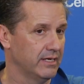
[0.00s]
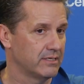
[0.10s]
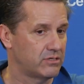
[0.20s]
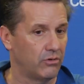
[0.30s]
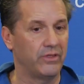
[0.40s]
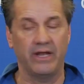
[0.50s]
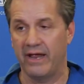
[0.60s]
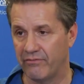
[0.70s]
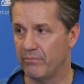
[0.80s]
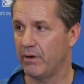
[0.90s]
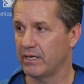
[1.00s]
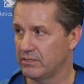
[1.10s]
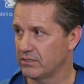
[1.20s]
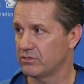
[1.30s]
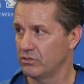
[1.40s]
So that everybody
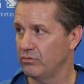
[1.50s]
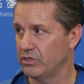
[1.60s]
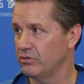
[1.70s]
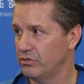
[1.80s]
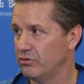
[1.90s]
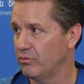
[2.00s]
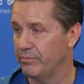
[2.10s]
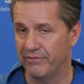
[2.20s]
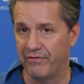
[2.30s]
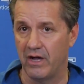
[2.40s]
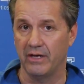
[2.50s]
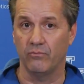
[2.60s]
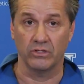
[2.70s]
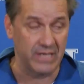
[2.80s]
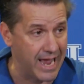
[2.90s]
just do what you do will be fine.
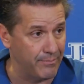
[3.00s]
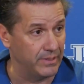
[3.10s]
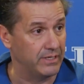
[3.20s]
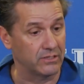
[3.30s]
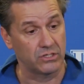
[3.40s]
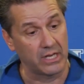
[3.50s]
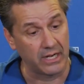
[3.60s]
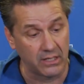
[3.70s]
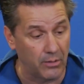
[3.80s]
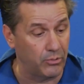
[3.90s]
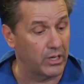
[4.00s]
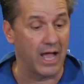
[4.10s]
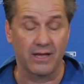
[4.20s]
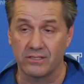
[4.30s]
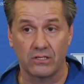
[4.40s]
What's happened is you got a couple
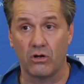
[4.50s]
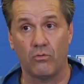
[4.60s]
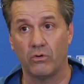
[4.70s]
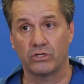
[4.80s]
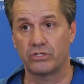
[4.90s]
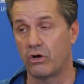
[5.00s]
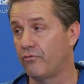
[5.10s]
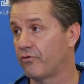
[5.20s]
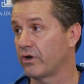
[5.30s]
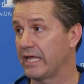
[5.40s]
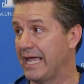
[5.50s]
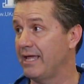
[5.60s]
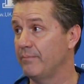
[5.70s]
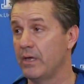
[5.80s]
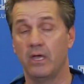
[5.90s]
guys that don't want to show for a
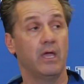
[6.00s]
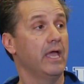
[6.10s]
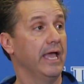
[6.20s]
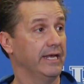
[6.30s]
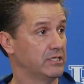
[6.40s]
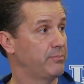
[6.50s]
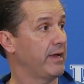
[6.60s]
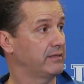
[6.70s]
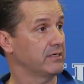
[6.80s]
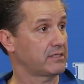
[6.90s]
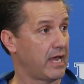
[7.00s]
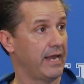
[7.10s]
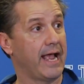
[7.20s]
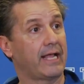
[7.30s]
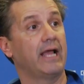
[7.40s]
game and expect this
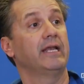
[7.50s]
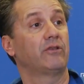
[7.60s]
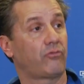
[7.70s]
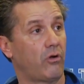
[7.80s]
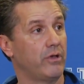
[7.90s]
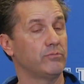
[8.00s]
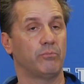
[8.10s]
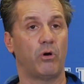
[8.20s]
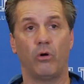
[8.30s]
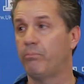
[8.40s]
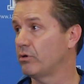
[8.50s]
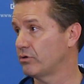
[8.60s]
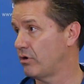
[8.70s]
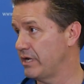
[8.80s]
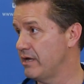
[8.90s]
guy, that guy, and then throw him the ball and put
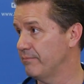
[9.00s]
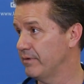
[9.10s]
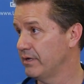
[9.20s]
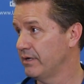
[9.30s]
it on him.